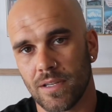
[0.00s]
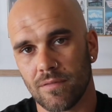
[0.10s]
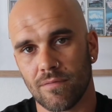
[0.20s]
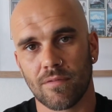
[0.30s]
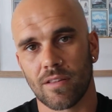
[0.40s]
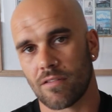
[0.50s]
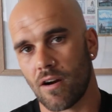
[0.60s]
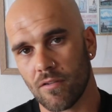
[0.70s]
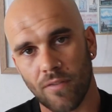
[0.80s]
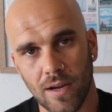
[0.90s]
and
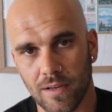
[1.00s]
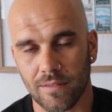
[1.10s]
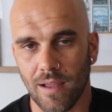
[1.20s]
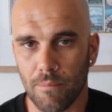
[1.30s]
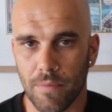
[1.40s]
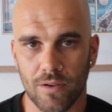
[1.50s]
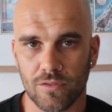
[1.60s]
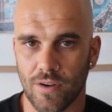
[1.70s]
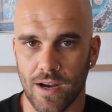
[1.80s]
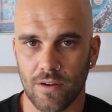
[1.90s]
throw fucking
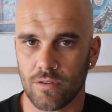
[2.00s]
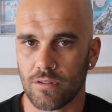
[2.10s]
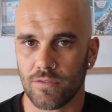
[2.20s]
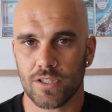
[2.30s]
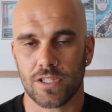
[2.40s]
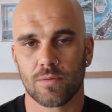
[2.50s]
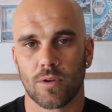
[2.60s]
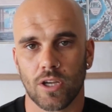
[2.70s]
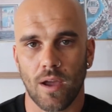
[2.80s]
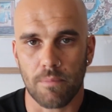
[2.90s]
dumbbells around, or if you just
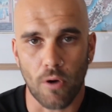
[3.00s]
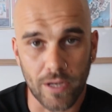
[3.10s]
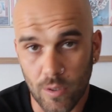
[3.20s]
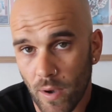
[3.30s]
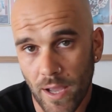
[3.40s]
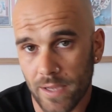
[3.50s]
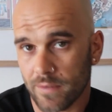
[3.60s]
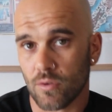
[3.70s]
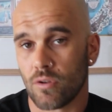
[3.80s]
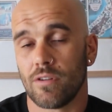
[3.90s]
want to go body
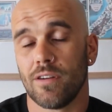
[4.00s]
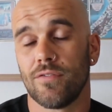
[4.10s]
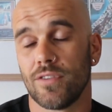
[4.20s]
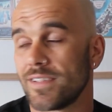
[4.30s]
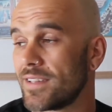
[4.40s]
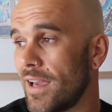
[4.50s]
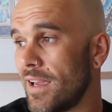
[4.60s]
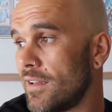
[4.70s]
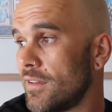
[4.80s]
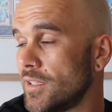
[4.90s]
weight, or if you
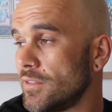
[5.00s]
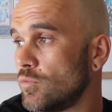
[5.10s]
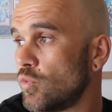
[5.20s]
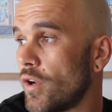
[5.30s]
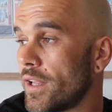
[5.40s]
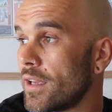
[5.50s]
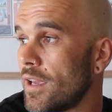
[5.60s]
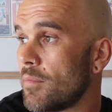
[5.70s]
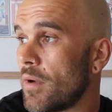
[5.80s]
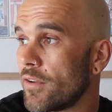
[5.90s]
say you want to
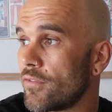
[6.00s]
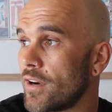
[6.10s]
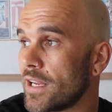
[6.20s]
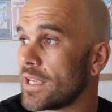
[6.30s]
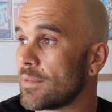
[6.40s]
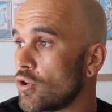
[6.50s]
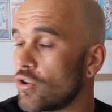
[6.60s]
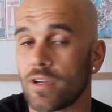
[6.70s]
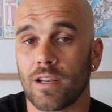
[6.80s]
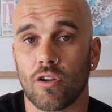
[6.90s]
get my free
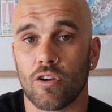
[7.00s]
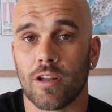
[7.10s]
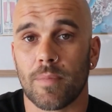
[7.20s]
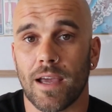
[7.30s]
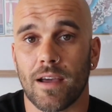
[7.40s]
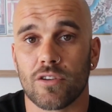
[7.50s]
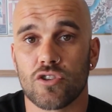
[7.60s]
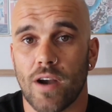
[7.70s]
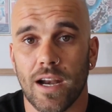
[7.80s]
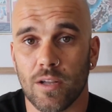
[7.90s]
ebook and learn about
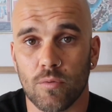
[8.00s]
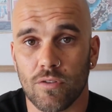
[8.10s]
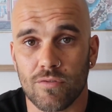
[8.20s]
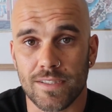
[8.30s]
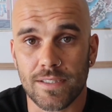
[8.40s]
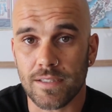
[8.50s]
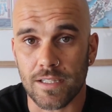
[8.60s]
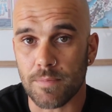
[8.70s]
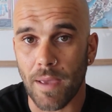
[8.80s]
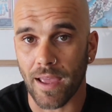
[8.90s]
training with
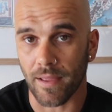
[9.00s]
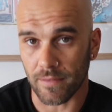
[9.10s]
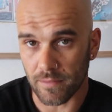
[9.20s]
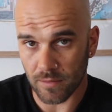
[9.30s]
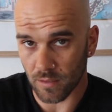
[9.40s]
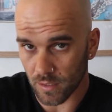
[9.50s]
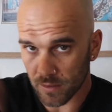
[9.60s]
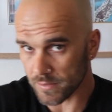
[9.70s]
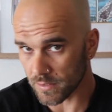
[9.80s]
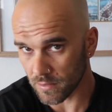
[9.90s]
resistance bands, link
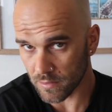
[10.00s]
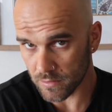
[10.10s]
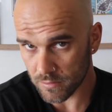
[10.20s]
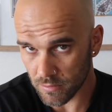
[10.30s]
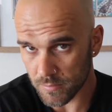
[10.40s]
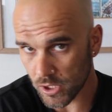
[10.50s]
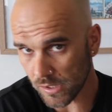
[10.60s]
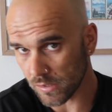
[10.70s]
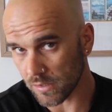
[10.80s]
is in the description.